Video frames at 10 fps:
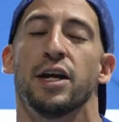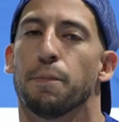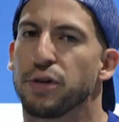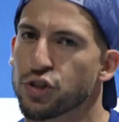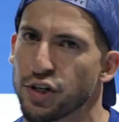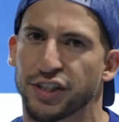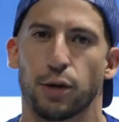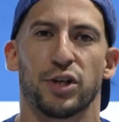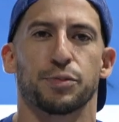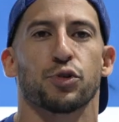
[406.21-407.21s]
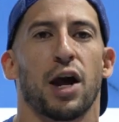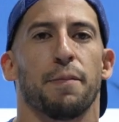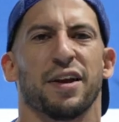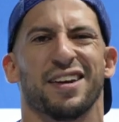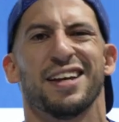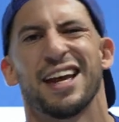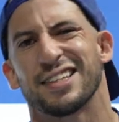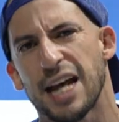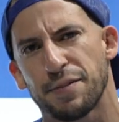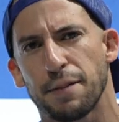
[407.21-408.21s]
be sure to hit that red subscribe button and
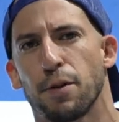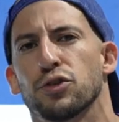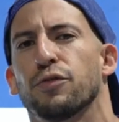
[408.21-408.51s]
tap that post